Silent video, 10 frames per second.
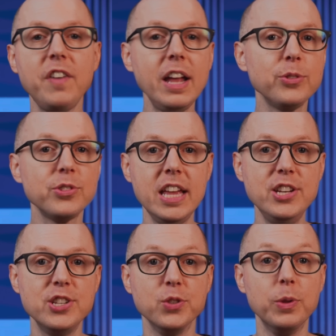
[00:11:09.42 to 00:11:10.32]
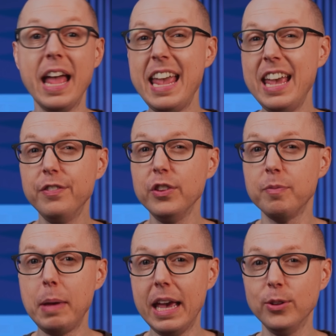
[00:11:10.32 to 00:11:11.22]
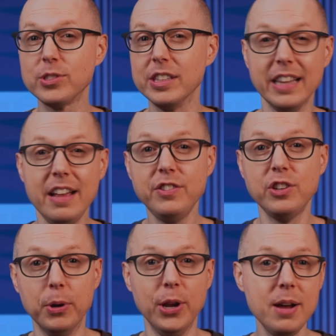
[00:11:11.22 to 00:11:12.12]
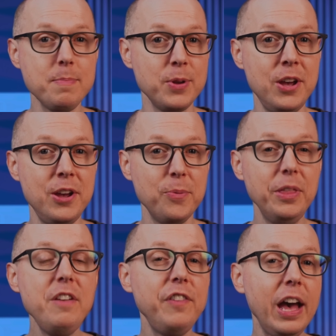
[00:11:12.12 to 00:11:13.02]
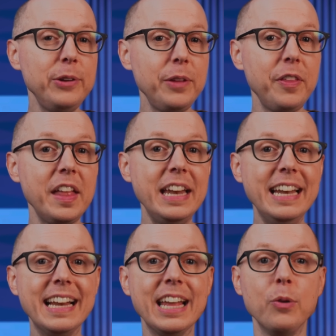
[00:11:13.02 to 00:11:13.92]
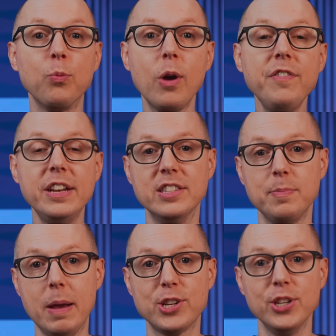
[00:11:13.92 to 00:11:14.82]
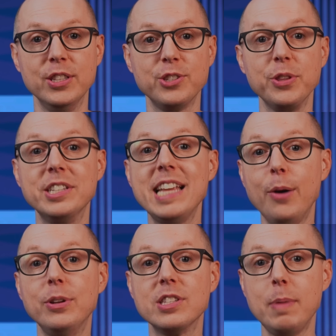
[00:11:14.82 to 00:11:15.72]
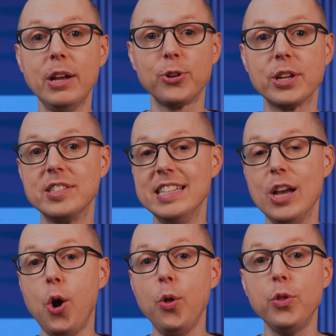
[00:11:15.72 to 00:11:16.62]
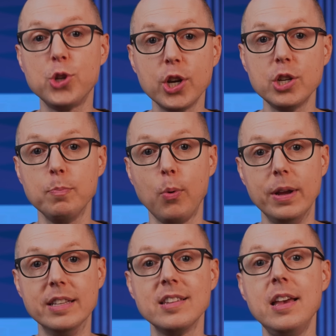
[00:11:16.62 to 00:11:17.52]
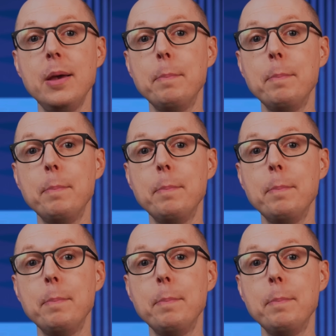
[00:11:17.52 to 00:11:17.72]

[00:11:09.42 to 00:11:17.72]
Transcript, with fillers: final stages with a handful of panels left to put up when they found out that they needed to get a rough-in inspection so the town inspector could see all the junction points